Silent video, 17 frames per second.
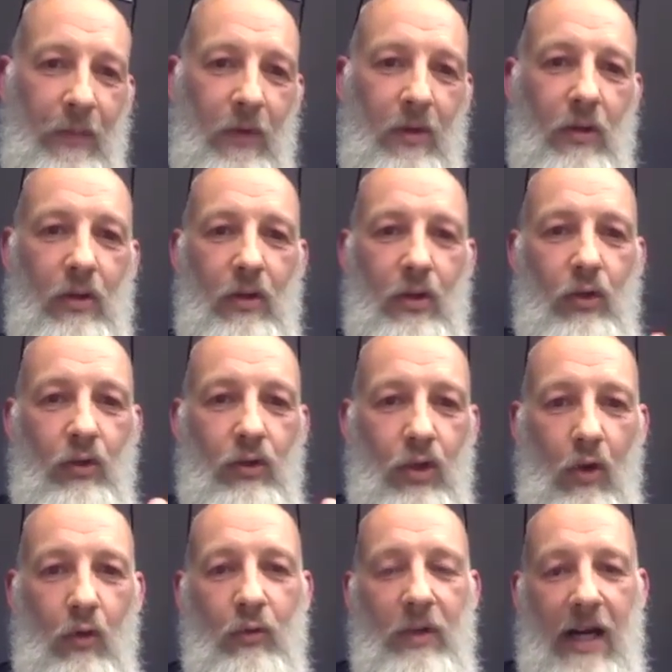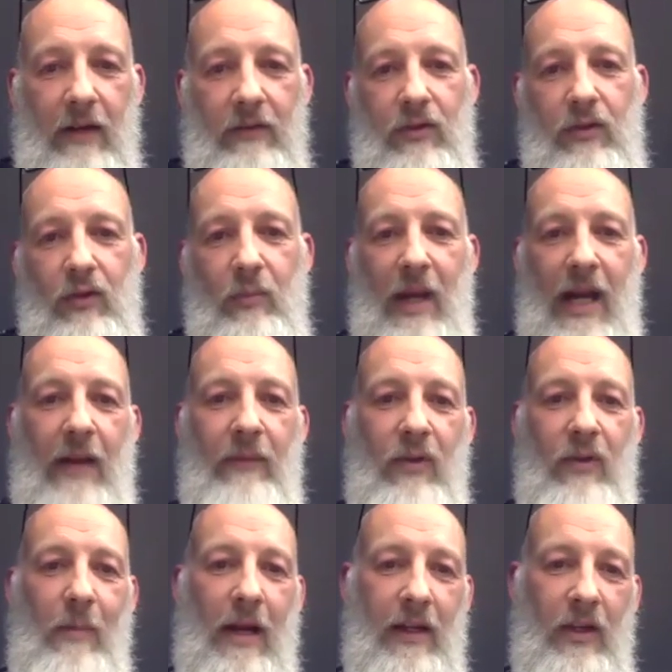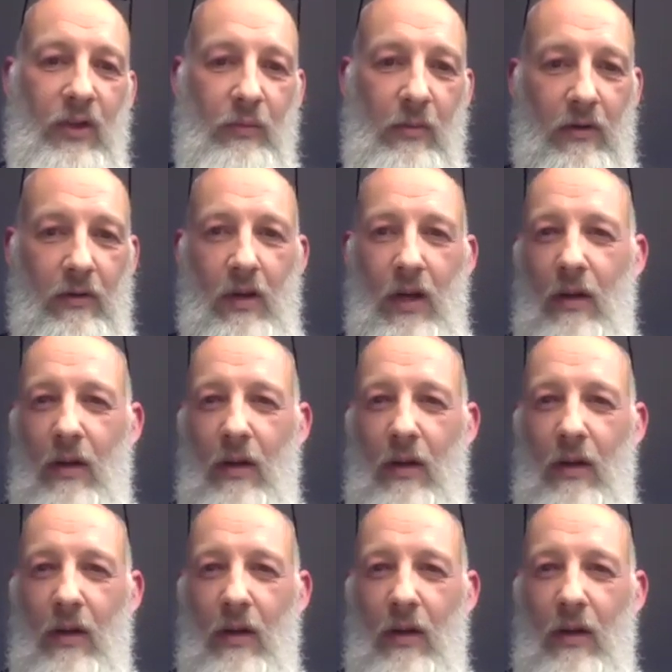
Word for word: Yeah. You're told how to do behavior management.